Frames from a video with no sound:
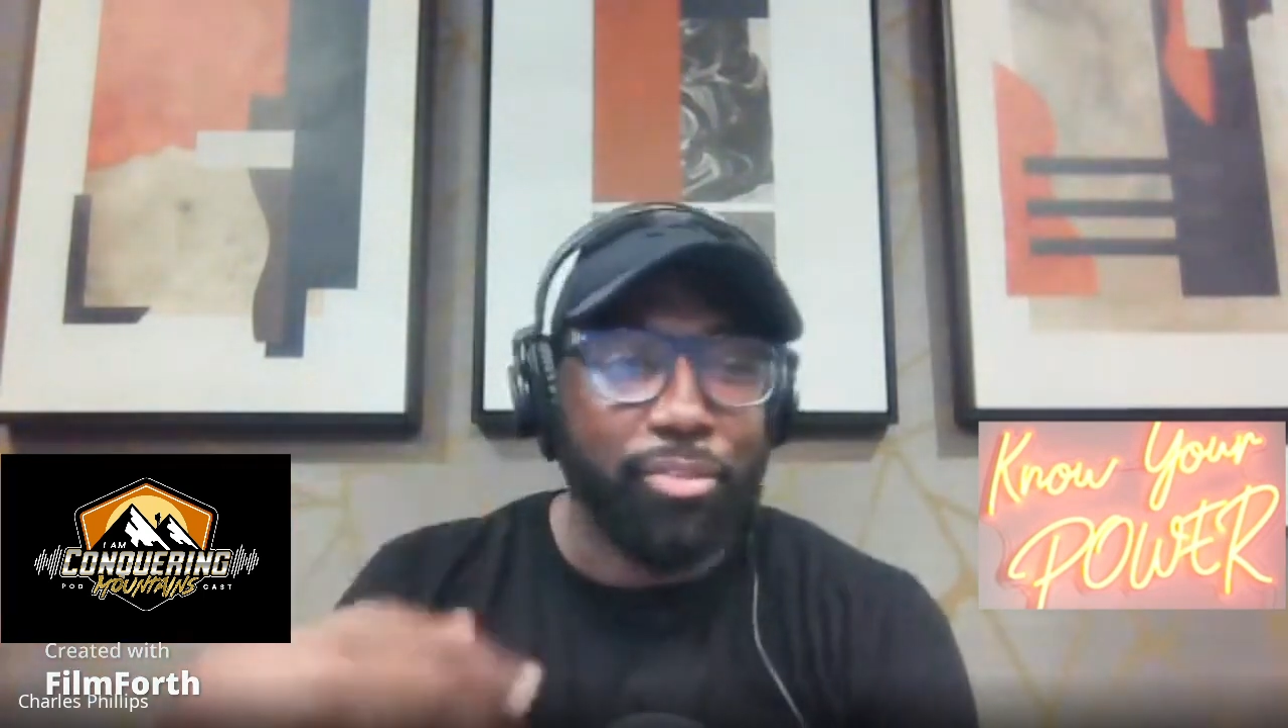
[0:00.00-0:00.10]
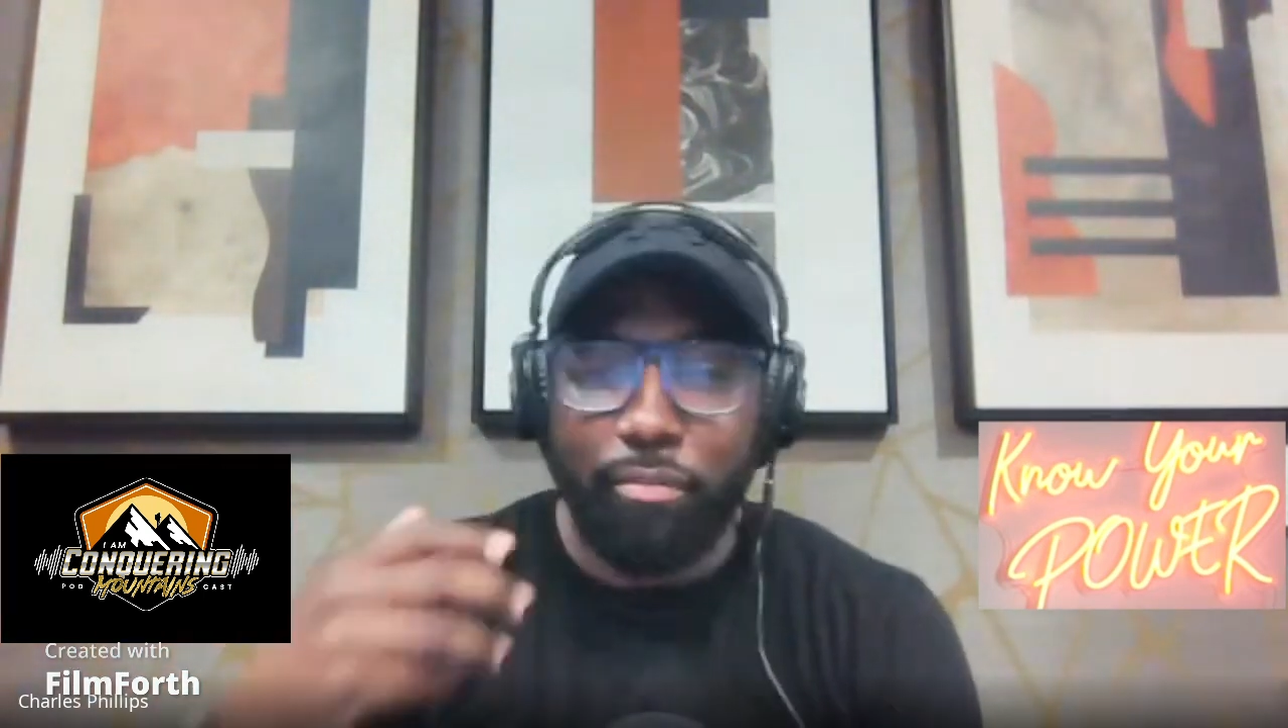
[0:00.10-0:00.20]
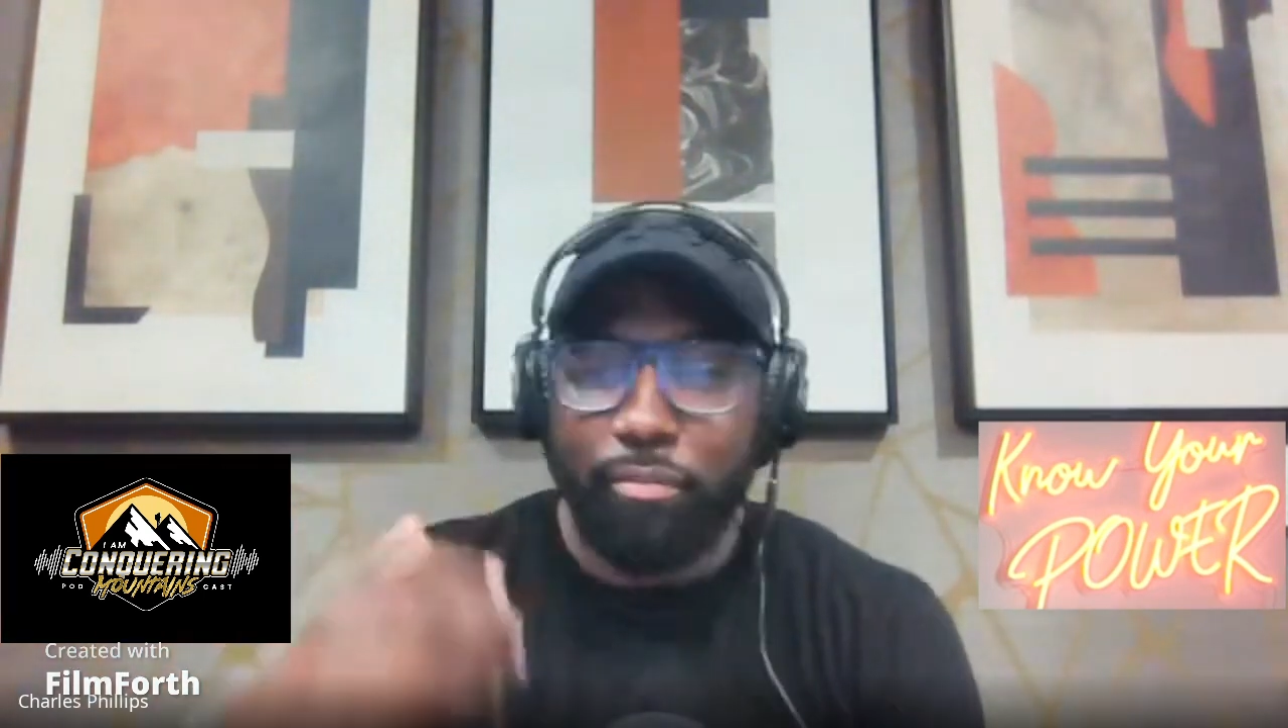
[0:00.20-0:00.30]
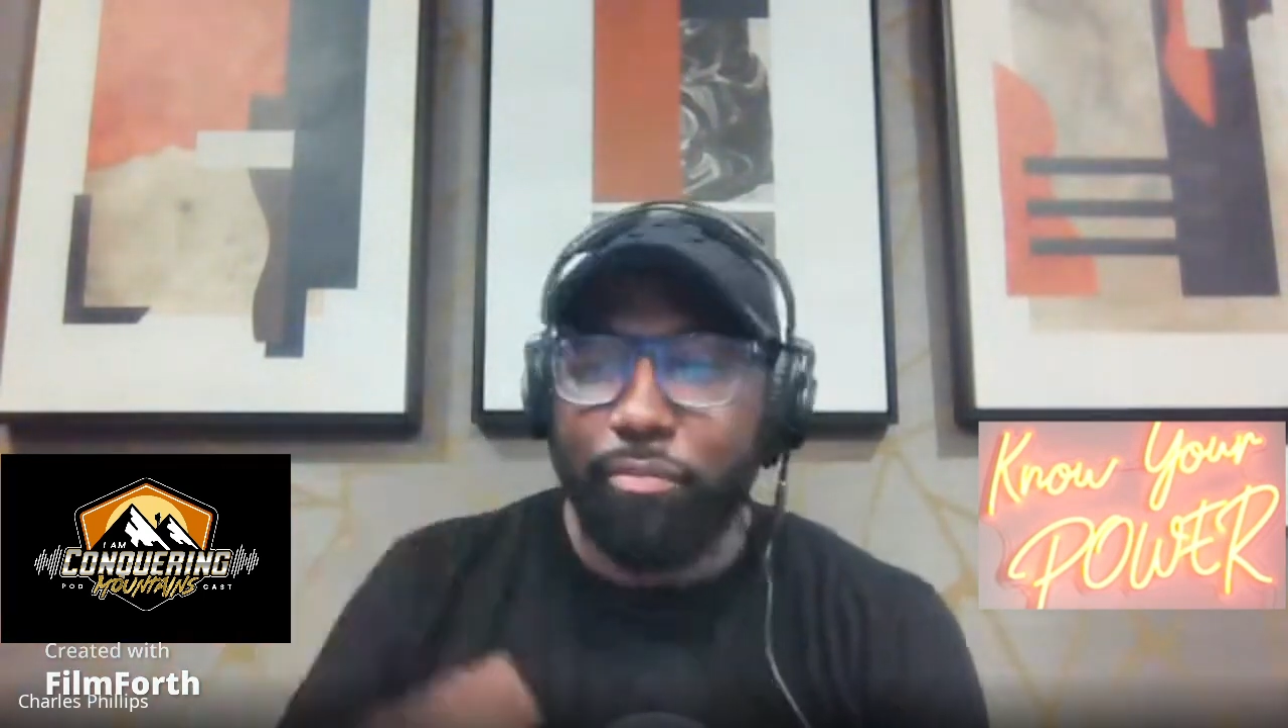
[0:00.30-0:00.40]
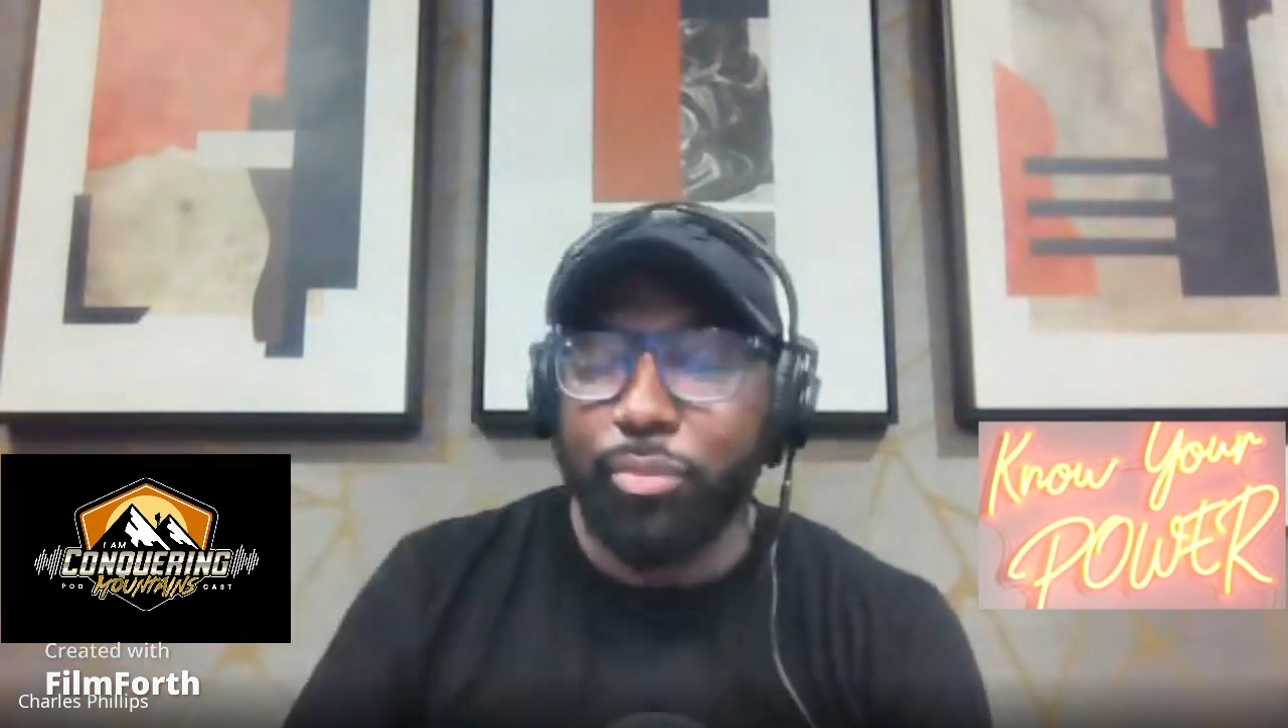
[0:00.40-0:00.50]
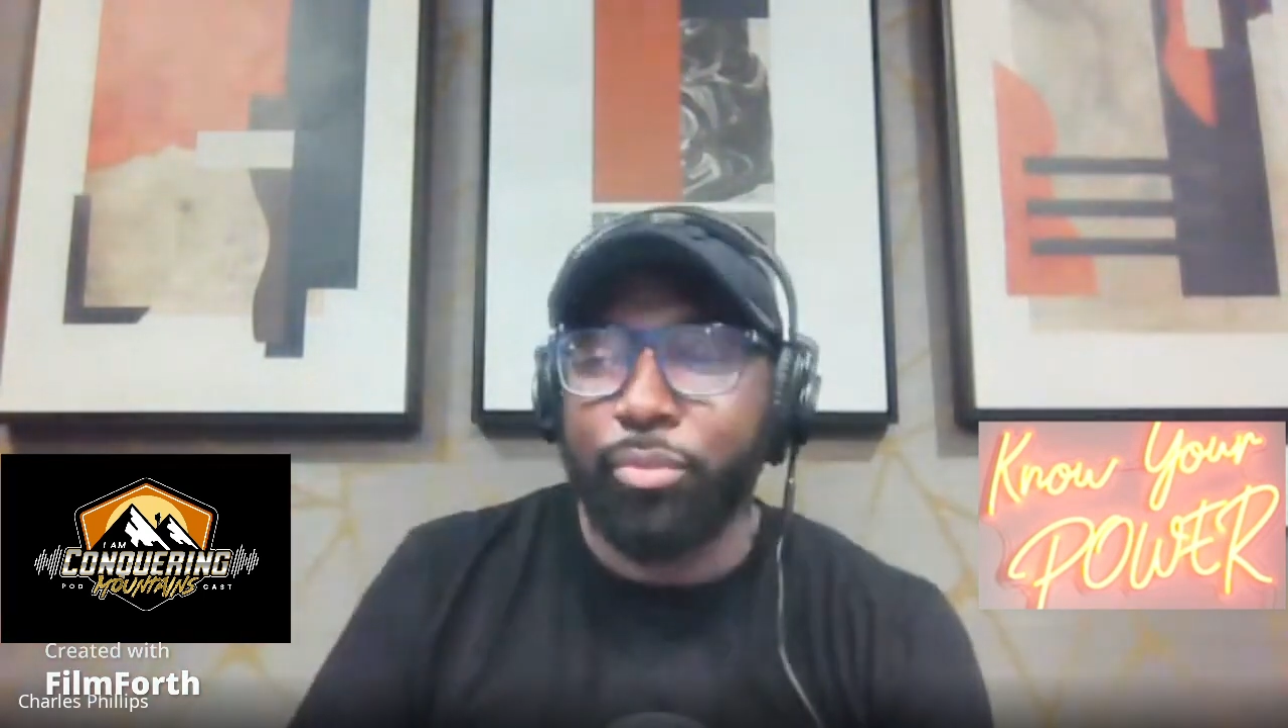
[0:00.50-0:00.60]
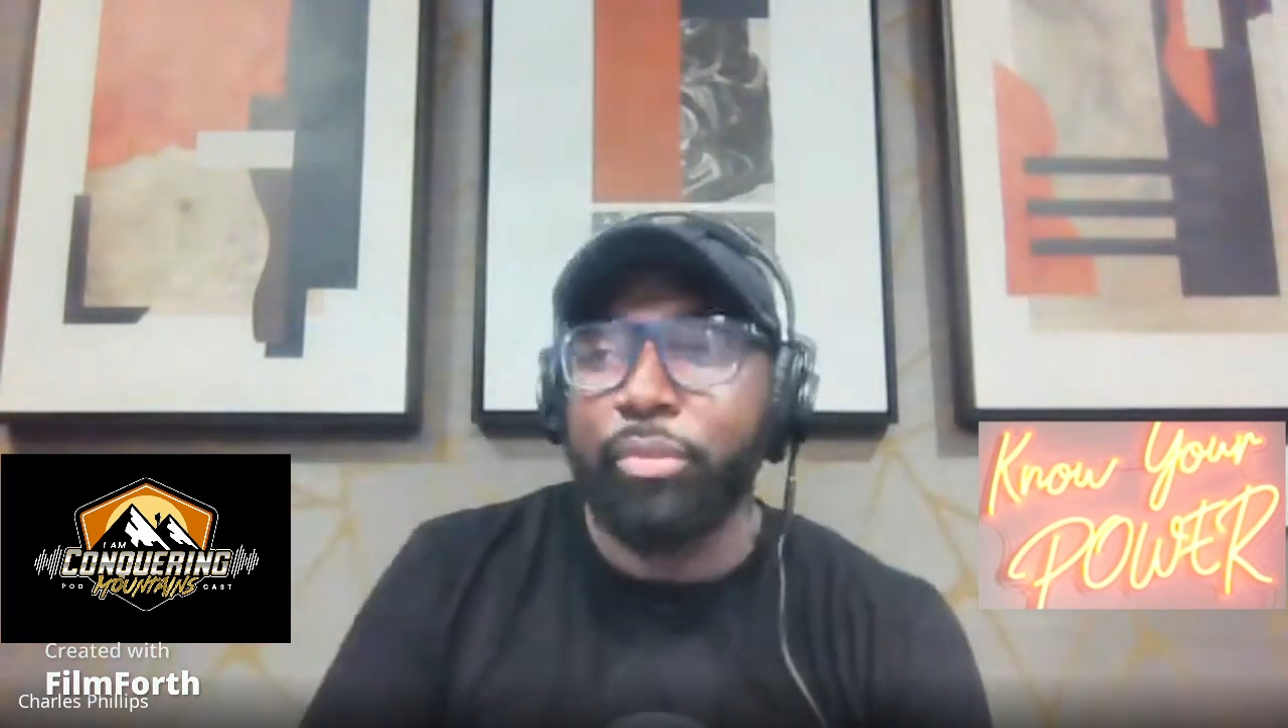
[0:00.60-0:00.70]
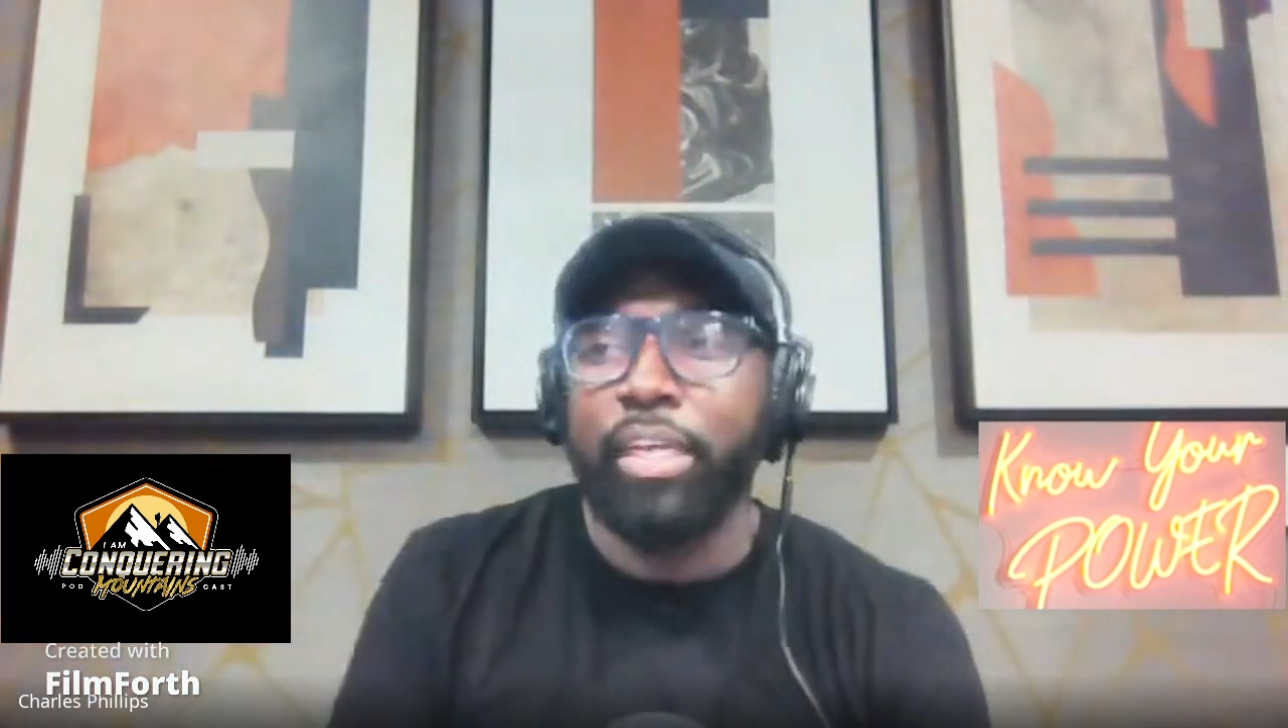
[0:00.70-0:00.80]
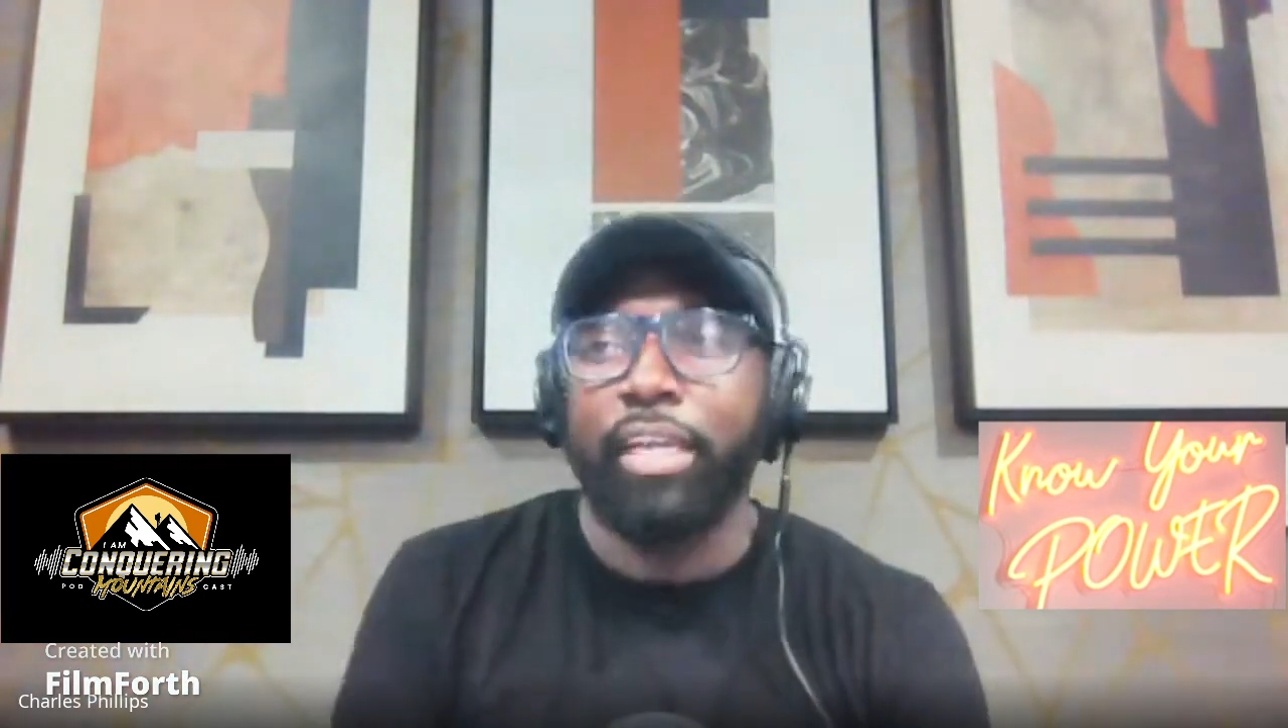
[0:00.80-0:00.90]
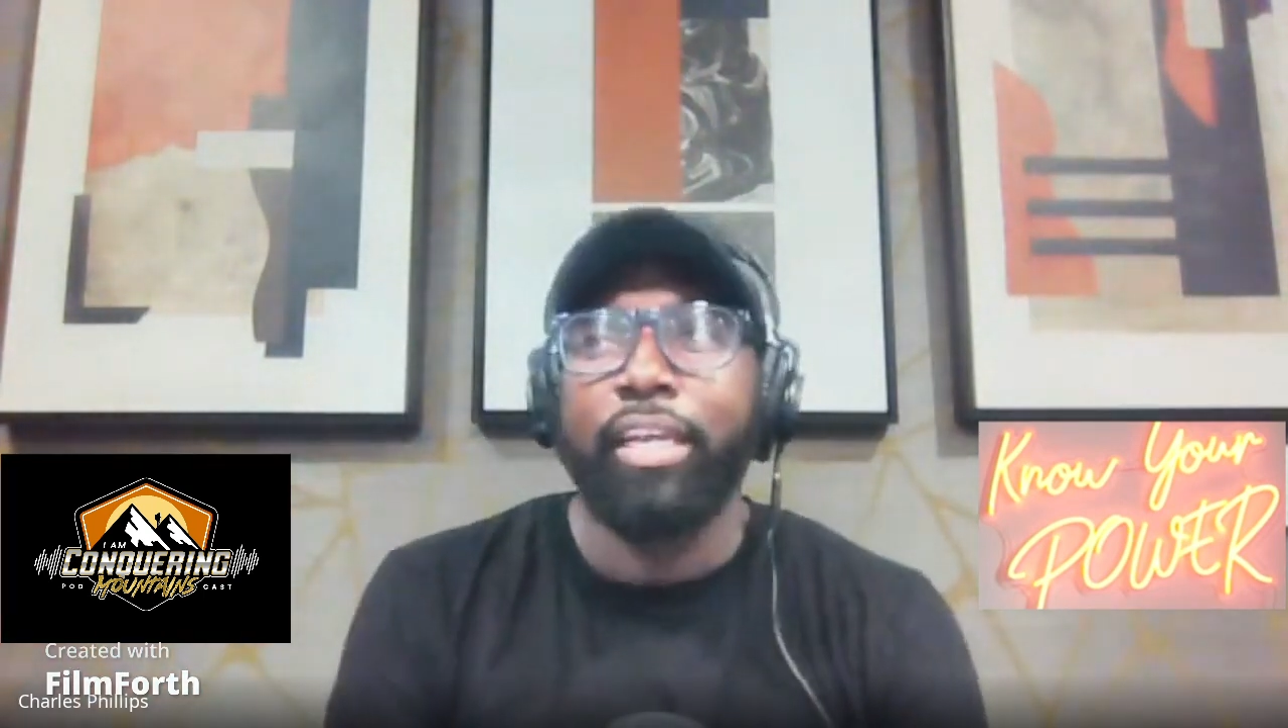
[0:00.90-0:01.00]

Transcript: scarfing food.